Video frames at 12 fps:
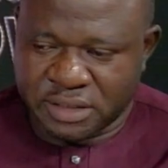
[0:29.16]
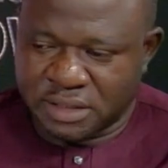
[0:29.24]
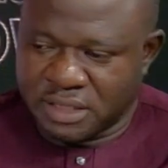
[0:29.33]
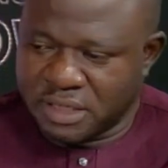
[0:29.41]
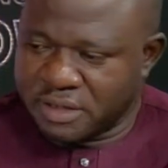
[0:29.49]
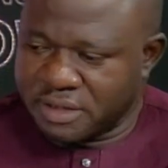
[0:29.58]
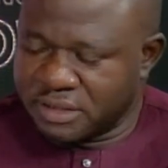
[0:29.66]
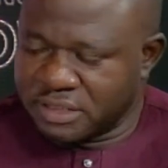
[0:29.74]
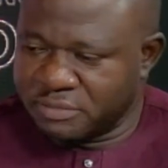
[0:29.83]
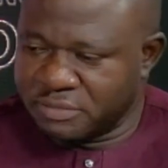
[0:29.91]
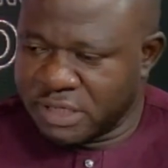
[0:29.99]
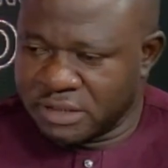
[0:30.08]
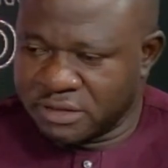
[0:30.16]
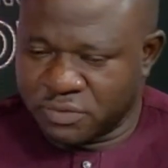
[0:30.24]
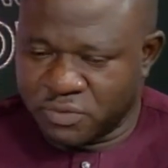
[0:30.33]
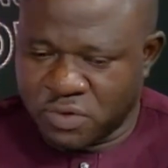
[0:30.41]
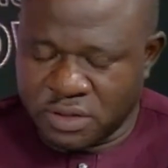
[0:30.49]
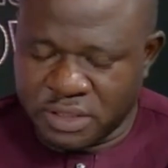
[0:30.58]
a day created by
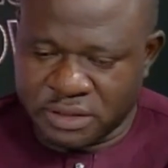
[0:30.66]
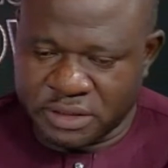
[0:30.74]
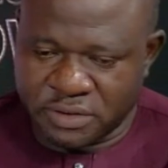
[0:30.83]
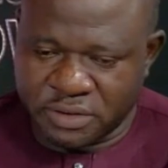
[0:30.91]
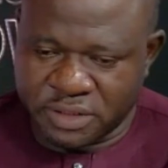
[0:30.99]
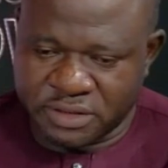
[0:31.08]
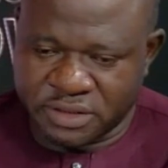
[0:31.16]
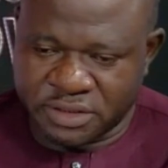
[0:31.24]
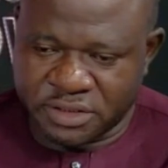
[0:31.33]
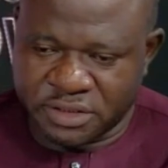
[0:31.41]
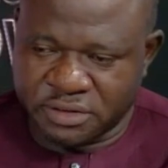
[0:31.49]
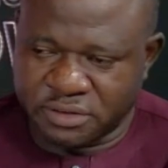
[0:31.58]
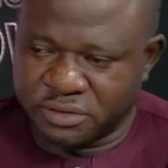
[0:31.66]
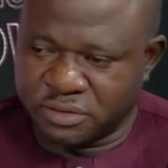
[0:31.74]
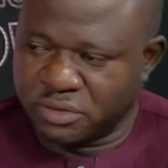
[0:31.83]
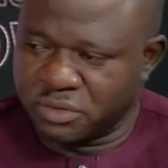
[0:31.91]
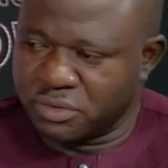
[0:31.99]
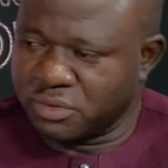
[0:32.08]
the World Health Organization
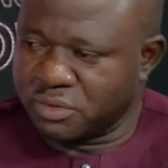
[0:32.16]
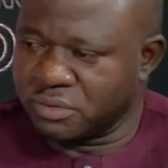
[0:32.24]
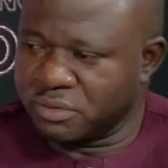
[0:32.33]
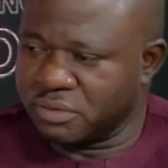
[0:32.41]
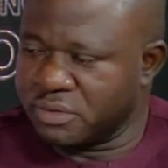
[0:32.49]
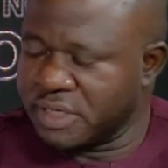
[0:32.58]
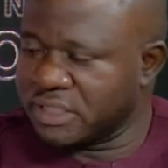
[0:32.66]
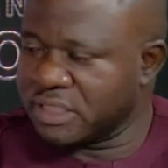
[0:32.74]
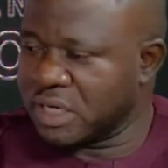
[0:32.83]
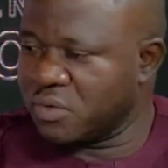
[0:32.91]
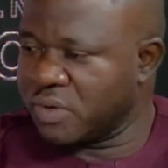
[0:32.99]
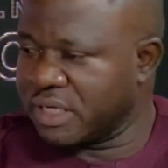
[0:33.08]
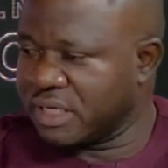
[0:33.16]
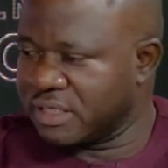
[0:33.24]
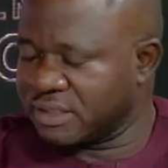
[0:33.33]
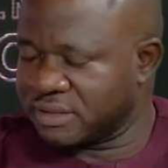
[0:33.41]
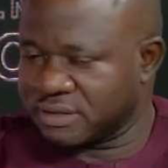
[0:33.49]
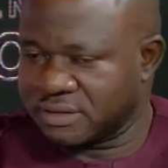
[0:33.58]
to raise
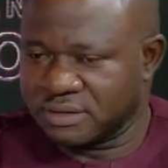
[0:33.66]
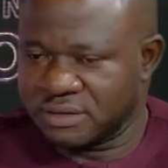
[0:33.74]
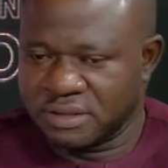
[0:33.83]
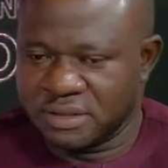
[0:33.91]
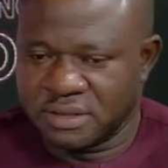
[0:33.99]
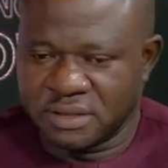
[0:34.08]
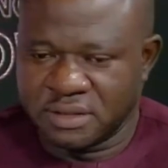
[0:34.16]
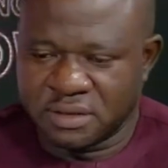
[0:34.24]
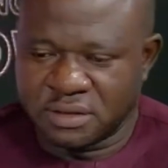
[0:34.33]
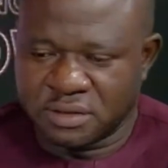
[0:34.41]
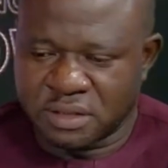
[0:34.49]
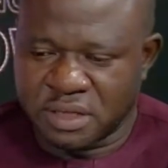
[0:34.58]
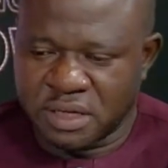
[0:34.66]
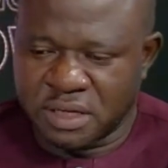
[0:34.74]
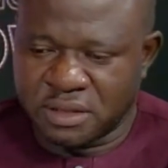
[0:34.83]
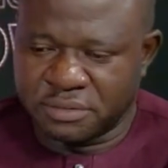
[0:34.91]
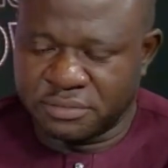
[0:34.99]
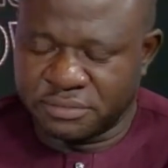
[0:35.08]
awareness,
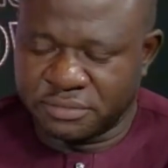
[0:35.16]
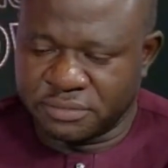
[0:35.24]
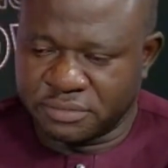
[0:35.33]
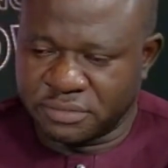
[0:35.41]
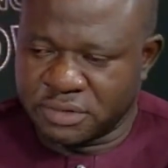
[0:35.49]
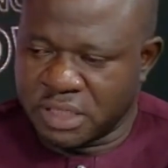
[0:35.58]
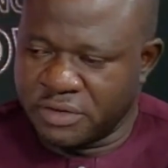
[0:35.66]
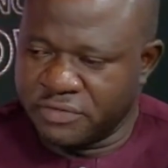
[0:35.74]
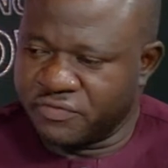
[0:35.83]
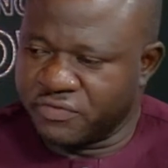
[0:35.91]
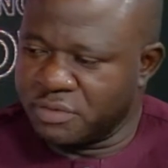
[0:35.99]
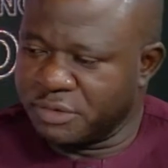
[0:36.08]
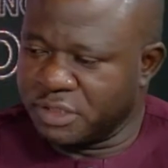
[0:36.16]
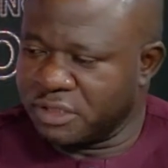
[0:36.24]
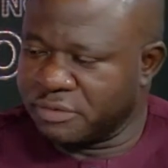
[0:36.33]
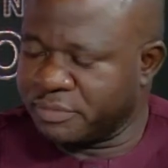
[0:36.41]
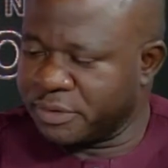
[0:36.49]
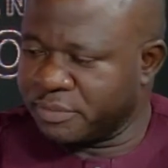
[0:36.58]
um, informing
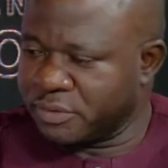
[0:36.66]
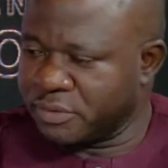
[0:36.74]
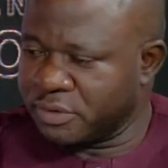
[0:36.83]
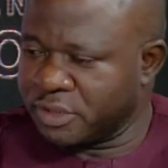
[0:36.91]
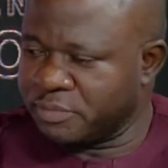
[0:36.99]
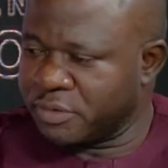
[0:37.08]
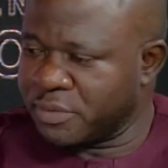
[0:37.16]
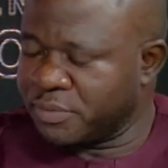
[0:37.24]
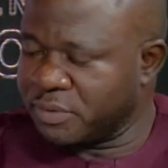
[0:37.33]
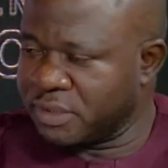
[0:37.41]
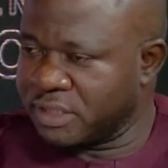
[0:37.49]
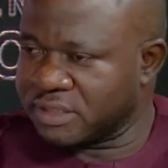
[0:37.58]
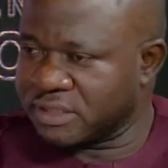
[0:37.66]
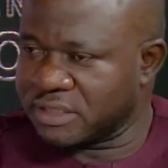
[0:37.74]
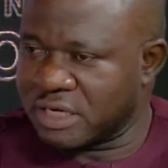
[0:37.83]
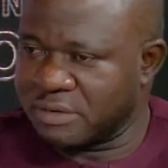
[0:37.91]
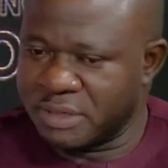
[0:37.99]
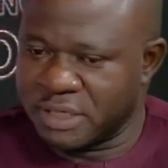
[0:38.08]
the people, the populace,
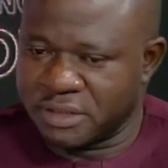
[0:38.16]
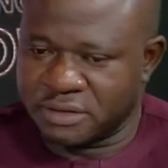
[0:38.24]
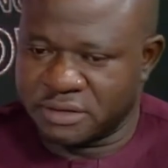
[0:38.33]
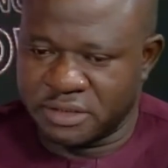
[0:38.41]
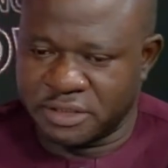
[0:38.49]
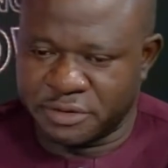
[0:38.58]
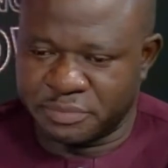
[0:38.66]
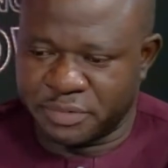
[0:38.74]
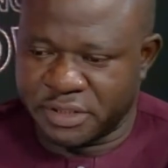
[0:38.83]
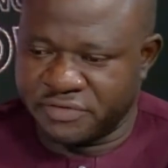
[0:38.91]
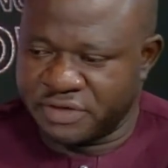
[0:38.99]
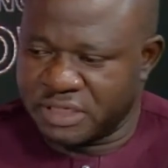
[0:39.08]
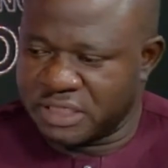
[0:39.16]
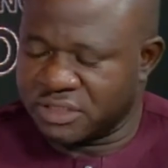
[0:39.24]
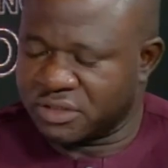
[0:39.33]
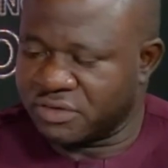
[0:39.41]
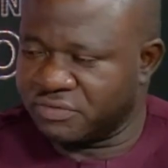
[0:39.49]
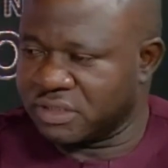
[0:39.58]
about the
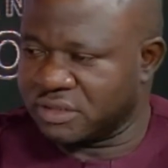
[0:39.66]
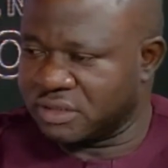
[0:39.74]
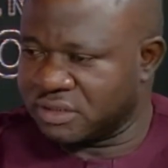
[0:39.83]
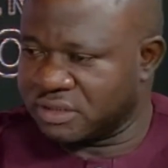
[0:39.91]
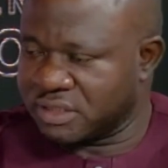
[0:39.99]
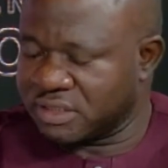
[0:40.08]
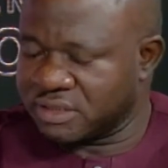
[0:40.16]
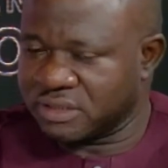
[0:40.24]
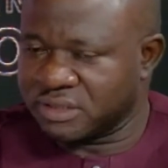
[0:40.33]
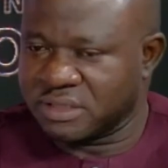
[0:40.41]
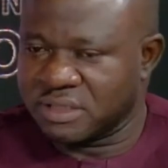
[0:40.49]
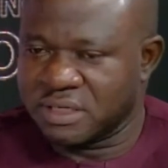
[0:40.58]
prevalence of this disease